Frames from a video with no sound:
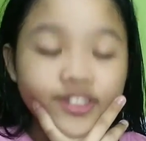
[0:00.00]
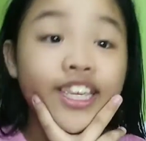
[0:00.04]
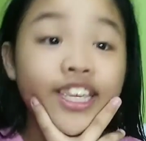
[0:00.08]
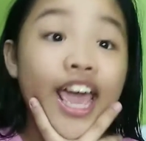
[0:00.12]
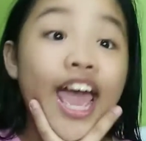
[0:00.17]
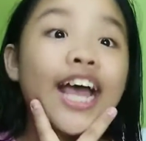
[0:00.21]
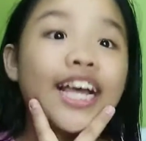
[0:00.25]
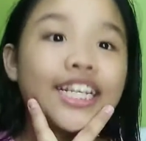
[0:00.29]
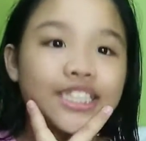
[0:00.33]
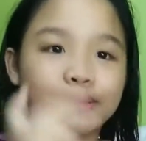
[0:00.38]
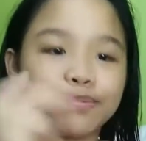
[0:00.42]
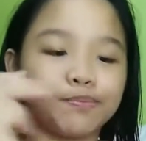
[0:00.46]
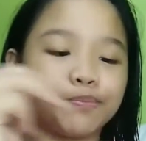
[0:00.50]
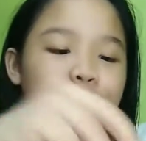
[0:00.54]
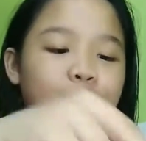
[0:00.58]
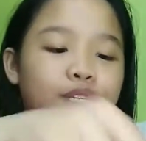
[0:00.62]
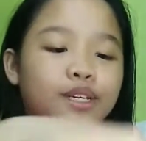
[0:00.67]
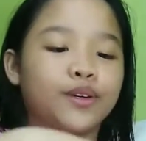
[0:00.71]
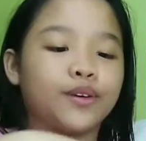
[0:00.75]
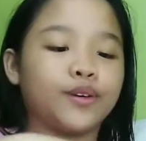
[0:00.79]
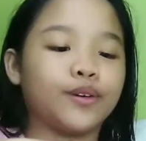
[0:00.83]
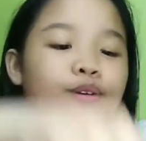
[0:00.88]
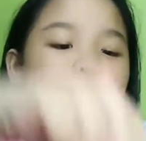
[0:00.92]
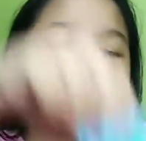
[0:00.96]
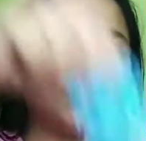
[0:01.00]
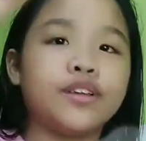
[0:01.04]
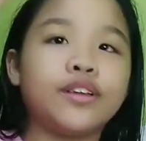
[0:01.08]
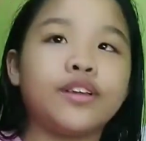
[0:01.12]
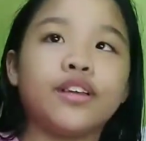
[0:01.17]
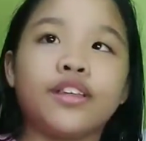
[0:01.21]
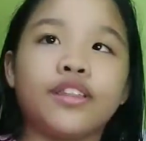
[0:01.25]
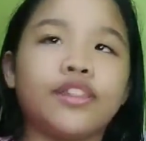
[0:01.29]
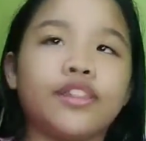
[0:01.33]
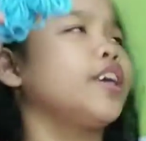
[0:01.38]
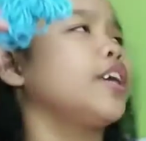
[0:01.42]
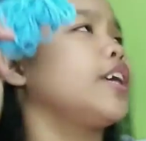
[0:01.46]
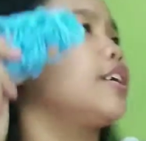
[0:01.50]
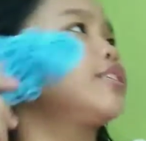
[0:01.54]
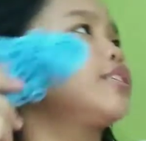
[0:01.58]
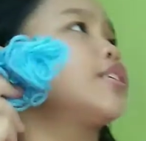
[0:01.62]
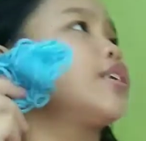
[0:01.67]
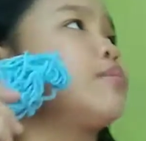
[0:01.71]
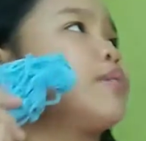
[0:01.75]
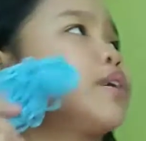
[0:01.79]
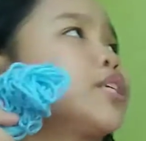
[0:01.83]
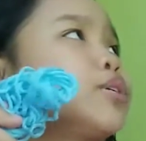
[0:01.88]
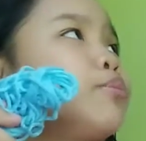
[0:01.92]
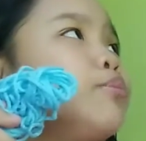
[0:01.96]
Yes, blue. Thank you
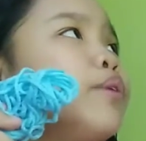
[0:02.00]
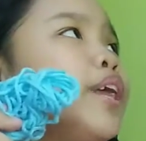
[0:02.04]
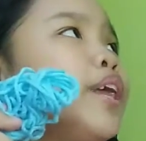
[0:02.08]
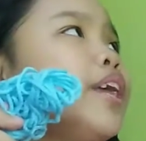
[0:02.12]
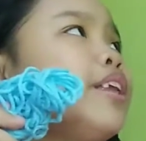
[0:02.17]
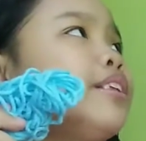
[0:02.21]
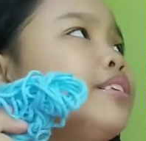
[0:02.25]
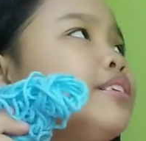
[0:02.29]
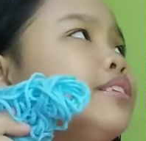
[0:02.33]
so much, Brain.